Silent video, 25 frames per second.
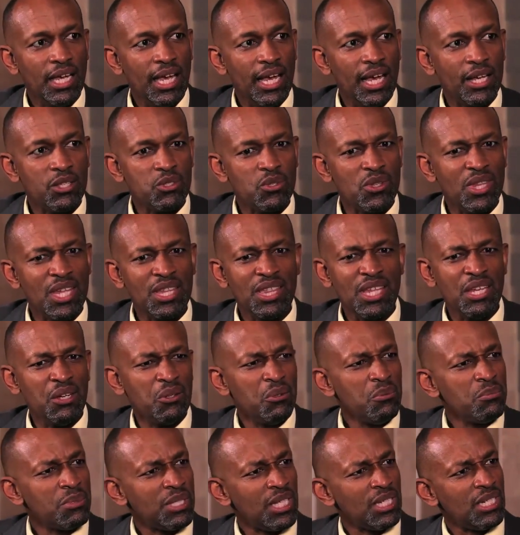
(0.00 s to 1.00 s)
Yeah, so they think,
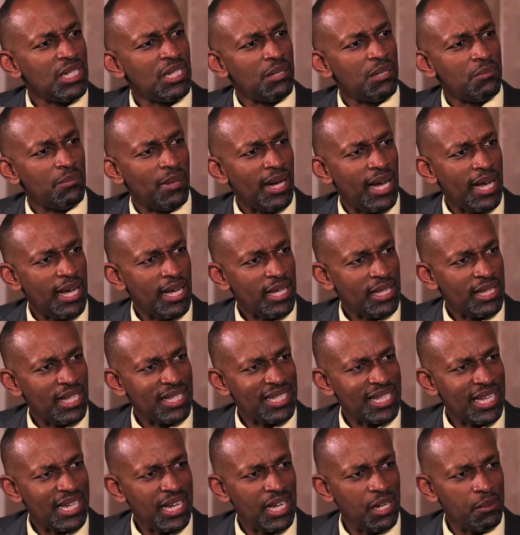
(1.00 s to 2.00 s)
they're
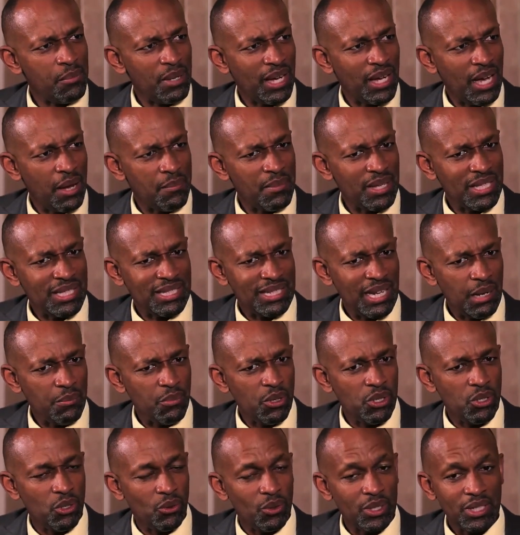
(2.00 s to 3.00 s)
suddenly becoming
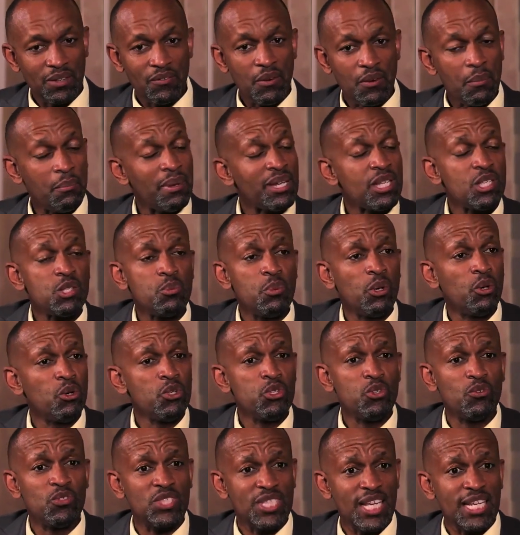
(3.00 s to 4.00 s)
stubborn or whatever, but it's
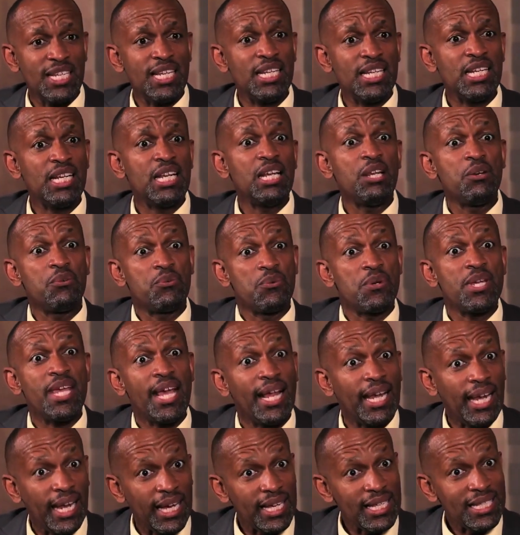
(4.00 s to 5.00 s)
because you've suddenly
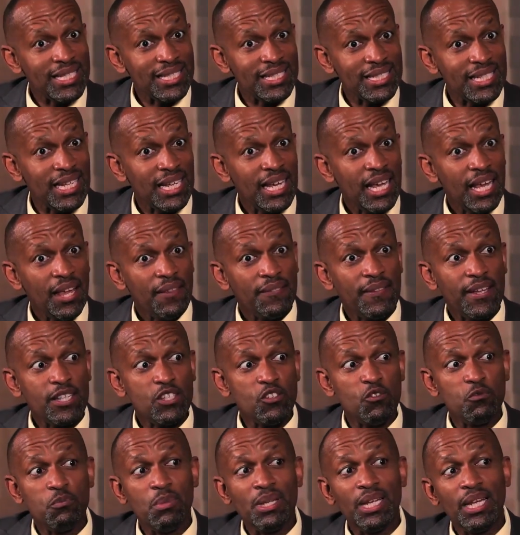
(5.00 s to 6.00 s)
realized
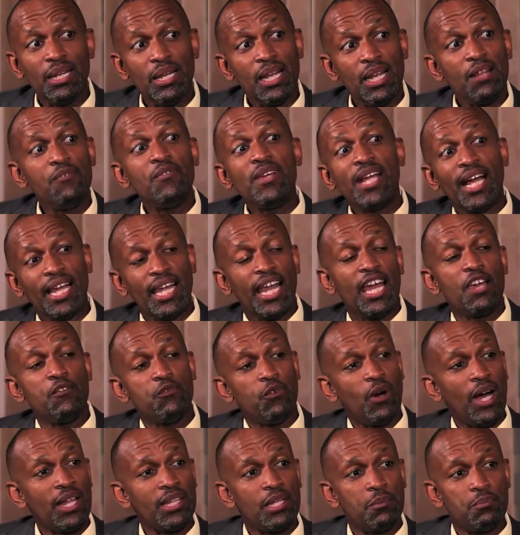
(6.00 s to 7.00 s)
that you've been living a life
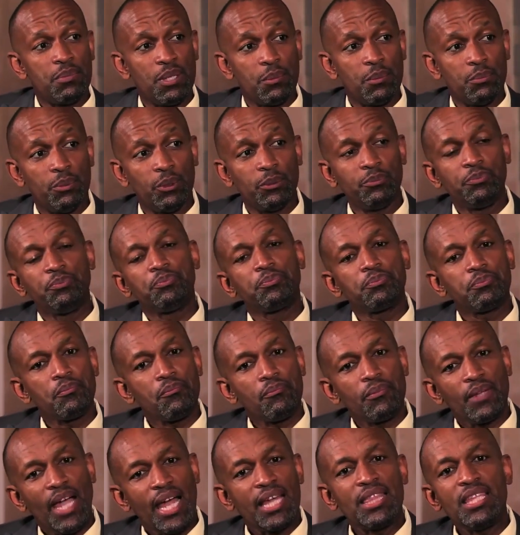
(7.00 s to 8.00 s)
for other people.
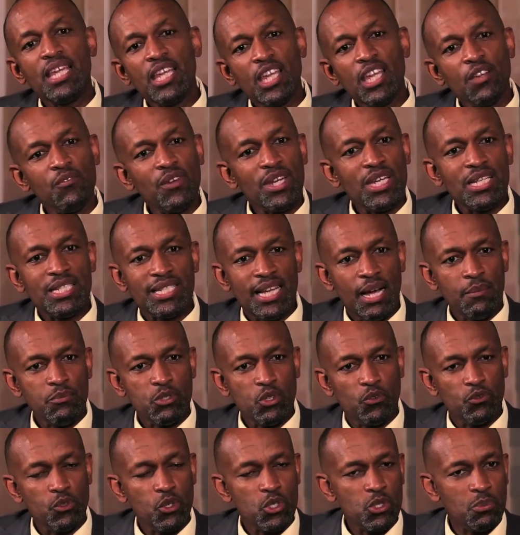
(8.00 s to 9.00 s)
I think even in
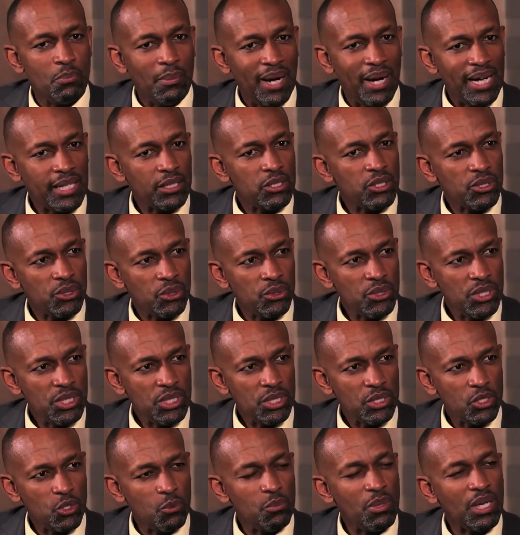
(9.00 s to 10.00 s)
terms of those
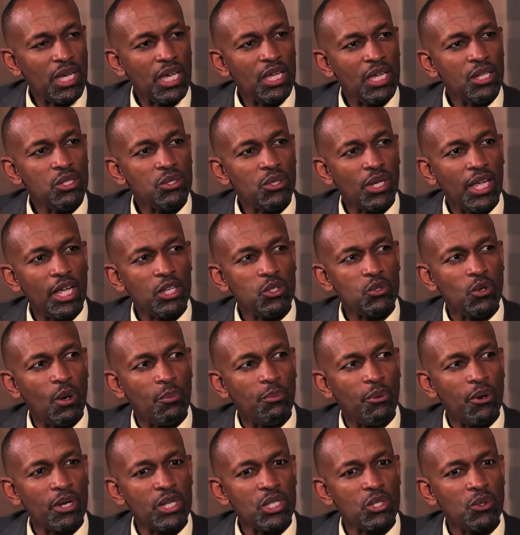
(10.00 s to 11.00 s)
milestones, you begin to get to a
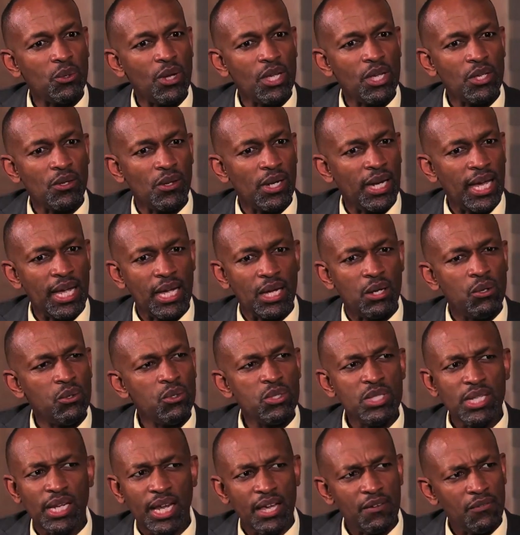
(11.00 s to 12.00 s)
point where you're like,
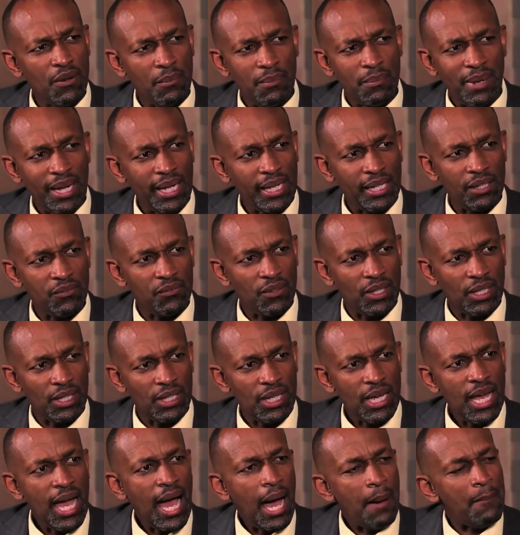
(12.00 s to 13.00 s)
whose life am I living?
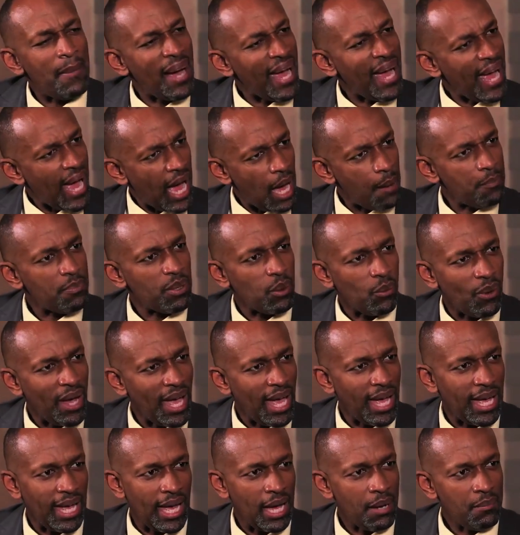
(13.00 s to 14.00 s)
Am I happy
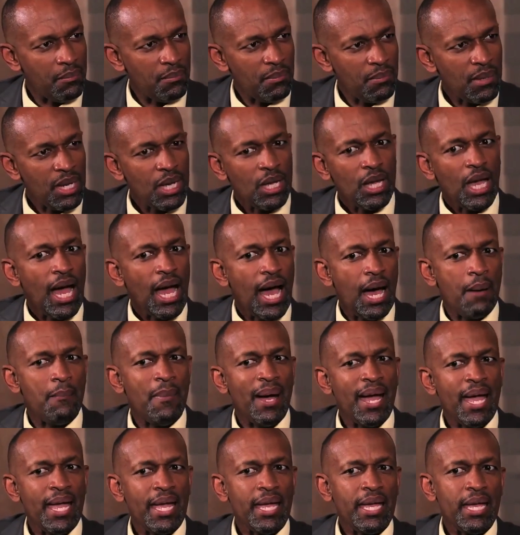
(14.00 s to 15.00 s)
where I am? Am
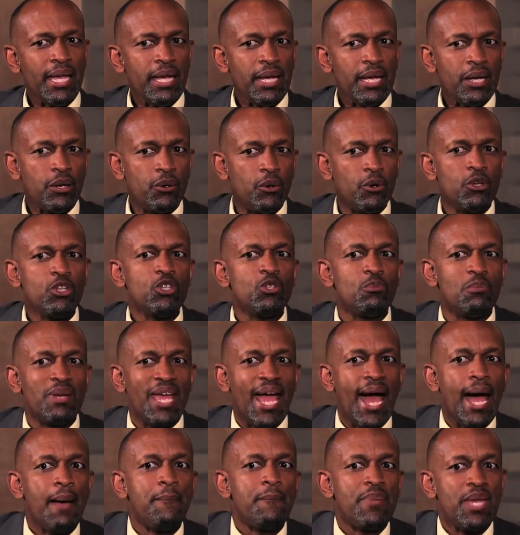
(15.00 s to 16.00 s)
I going to be
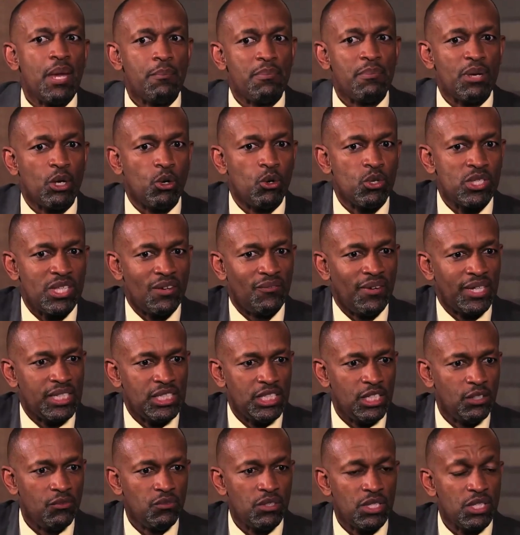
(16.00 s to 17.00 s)
happier because I've
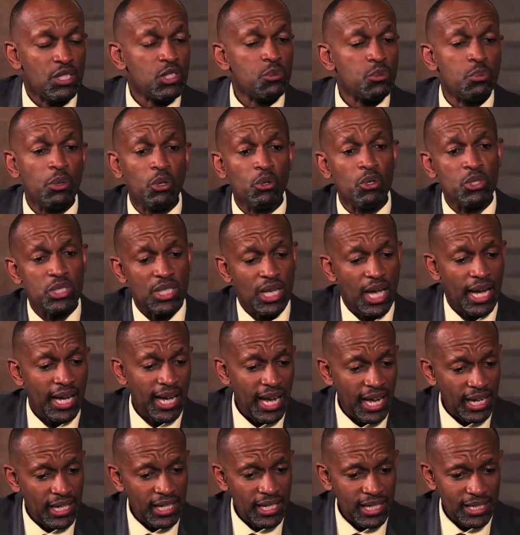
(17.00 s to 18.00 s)
achieved this? Because
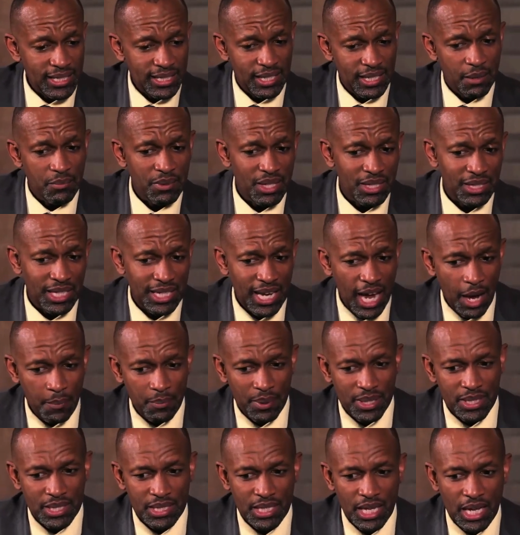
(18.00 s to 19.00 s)
again, something that
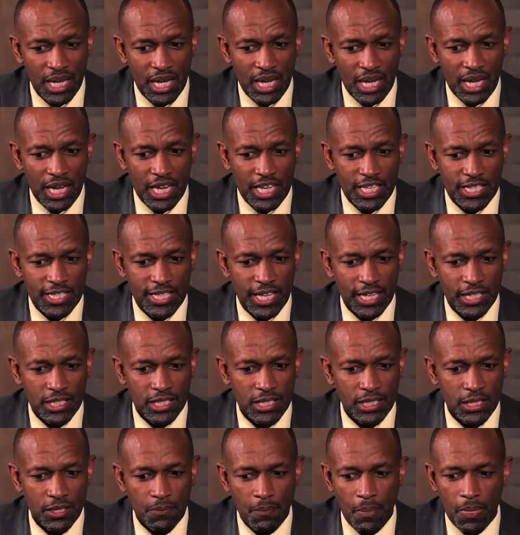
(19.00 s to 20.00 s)
happens is that
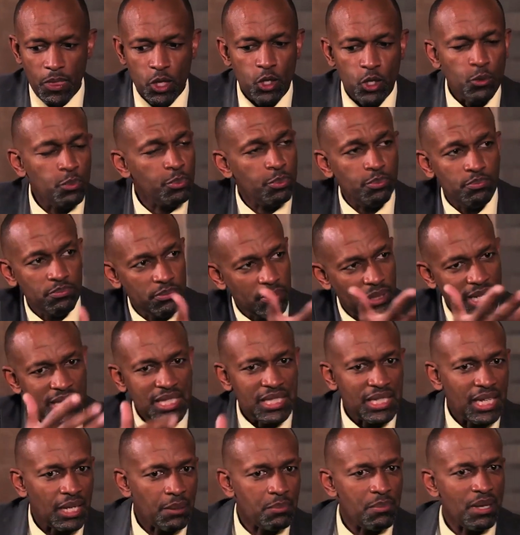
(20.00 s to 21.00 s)

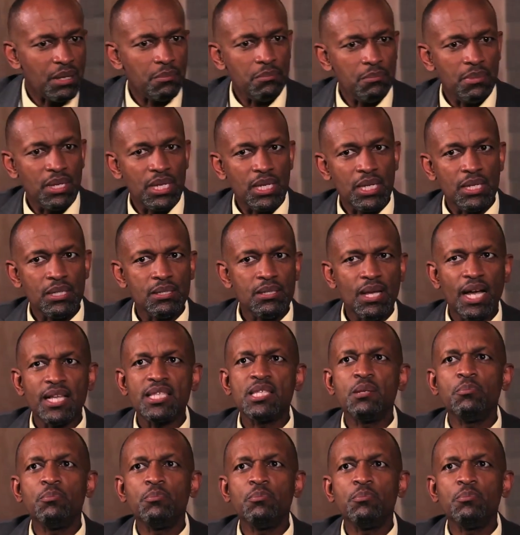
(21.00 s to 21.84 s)
let's take maybe a